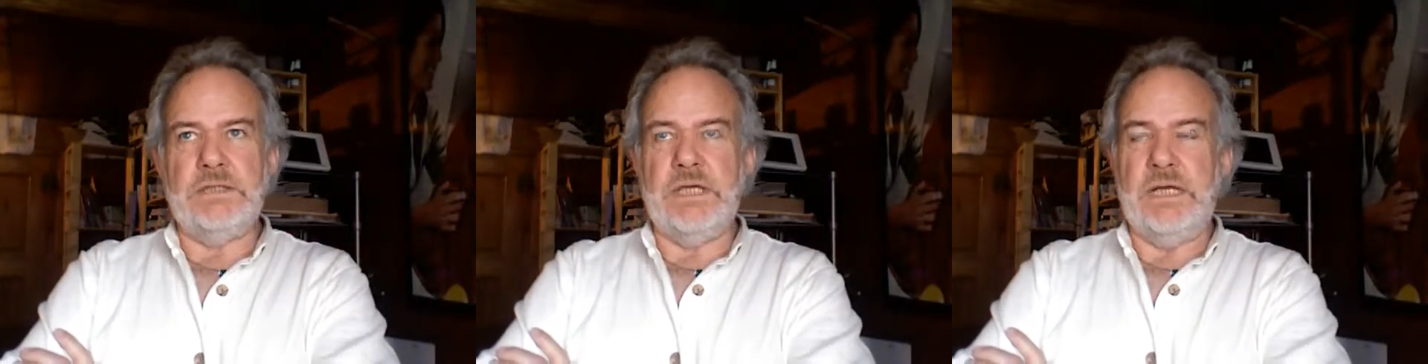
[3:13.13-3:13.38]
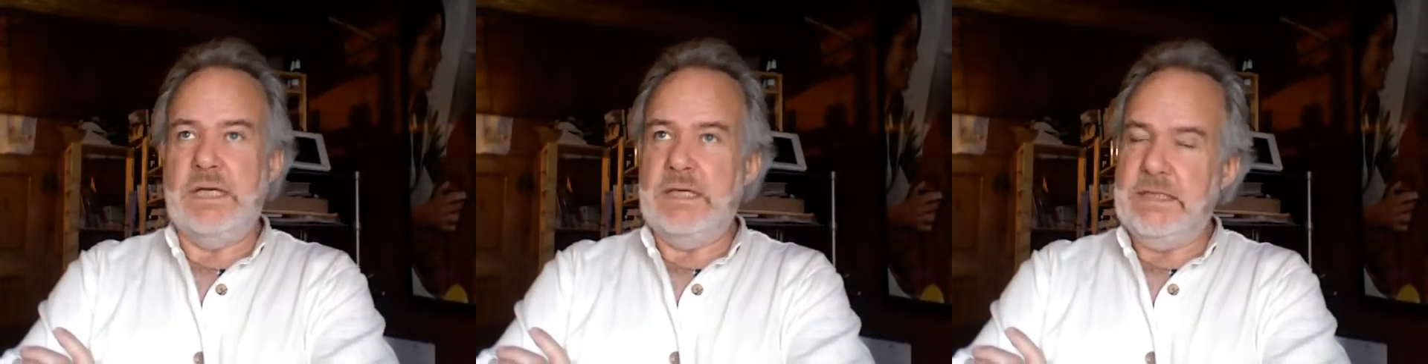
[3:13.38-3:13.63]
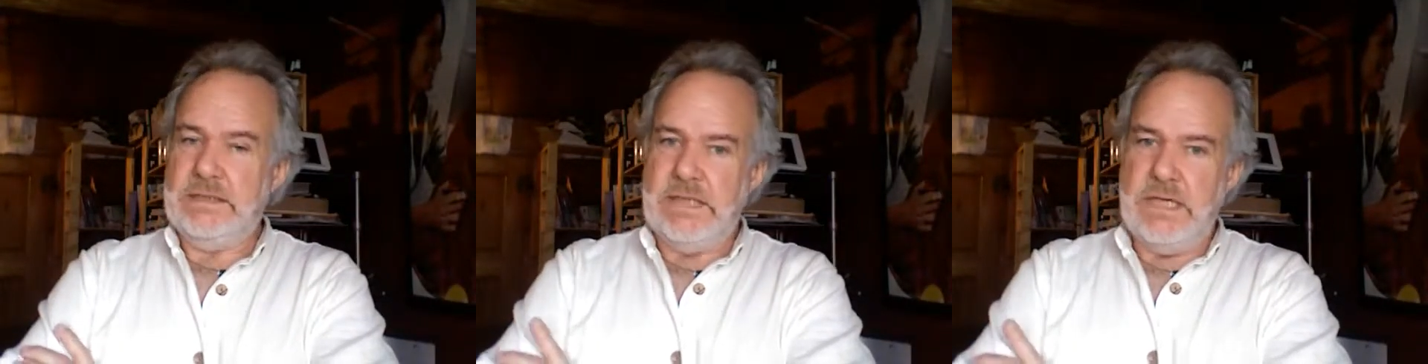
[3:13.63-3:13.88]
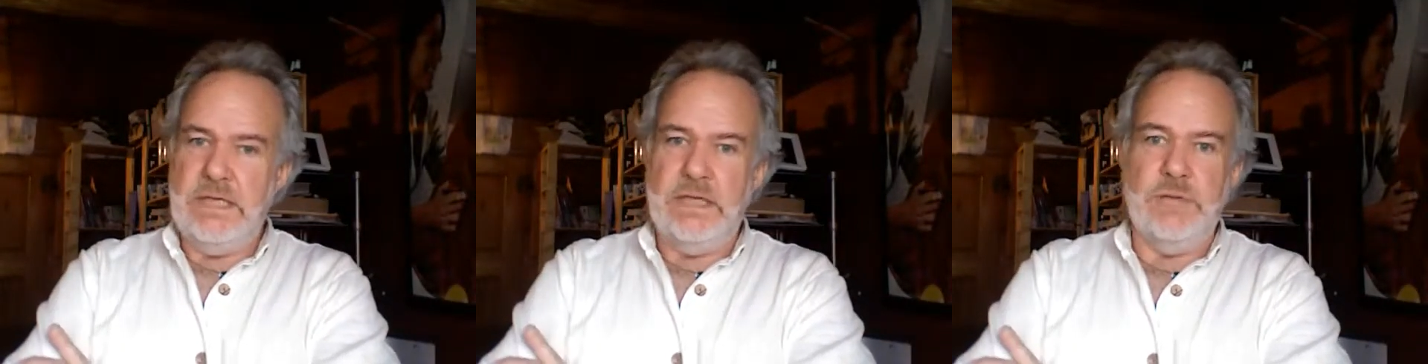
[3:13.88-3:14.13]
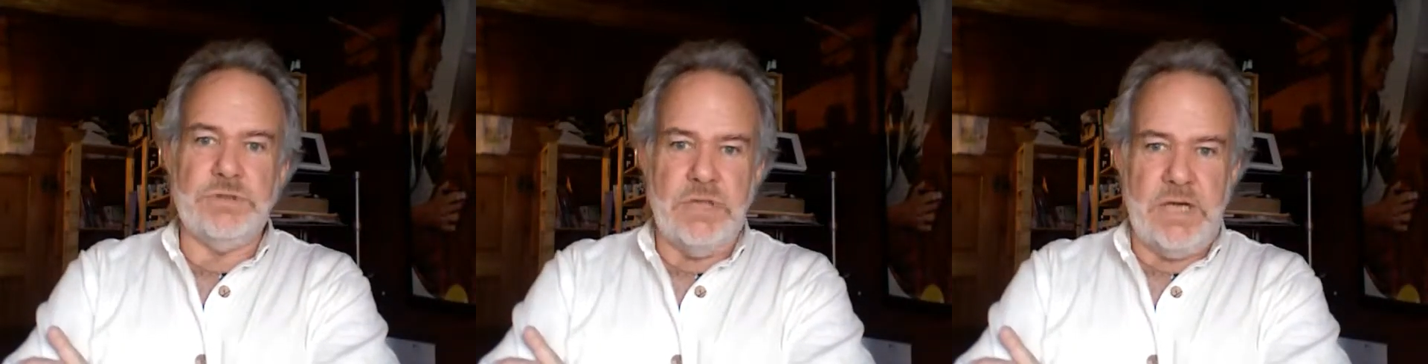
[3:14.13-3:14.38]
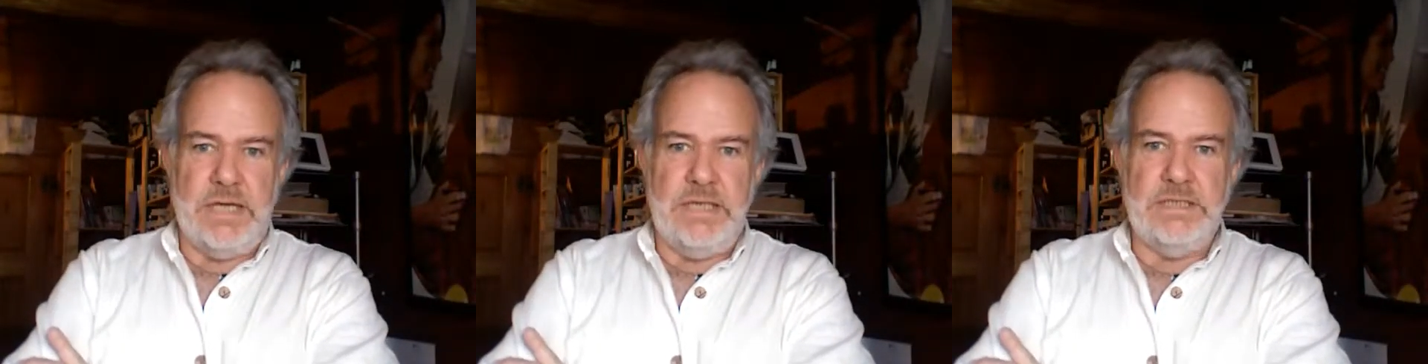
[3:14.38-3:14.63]
And like I said, it was
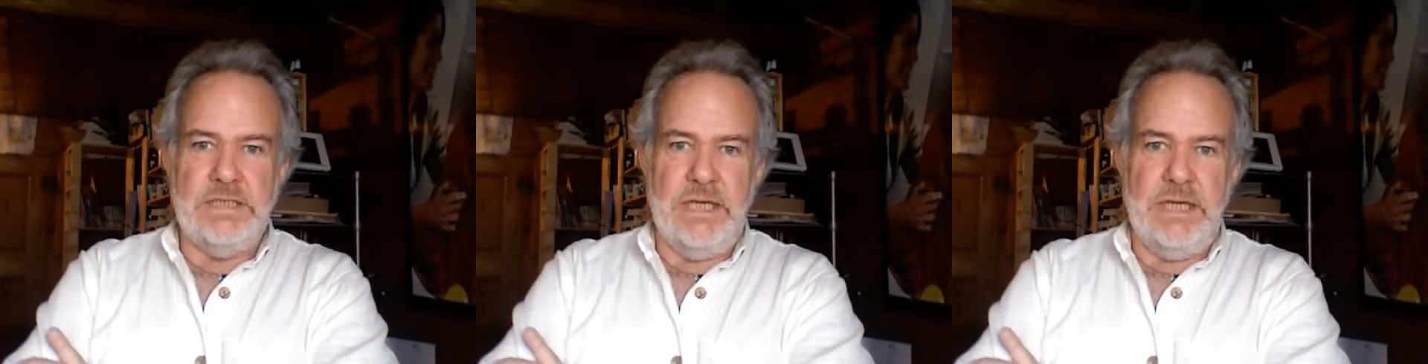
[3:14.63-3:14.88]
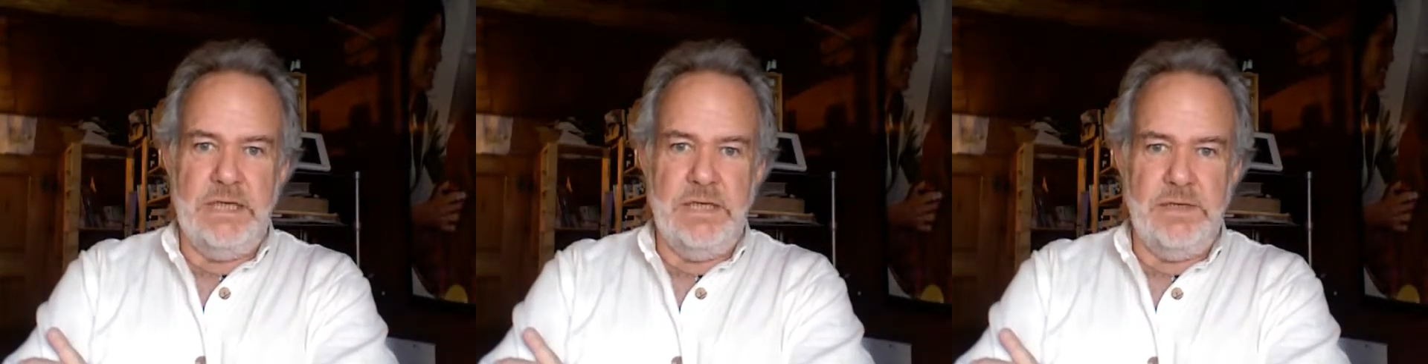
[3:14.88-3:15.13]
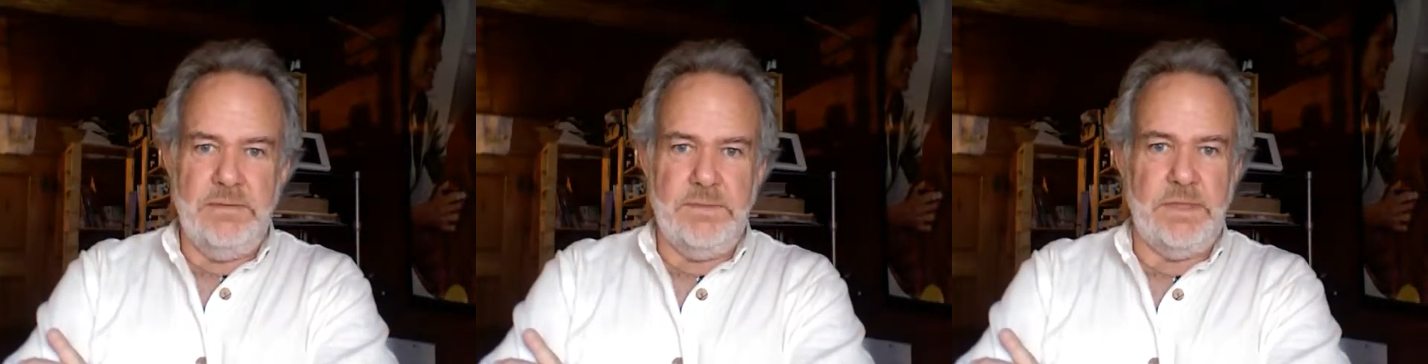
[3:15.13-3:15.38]
not easy getting there.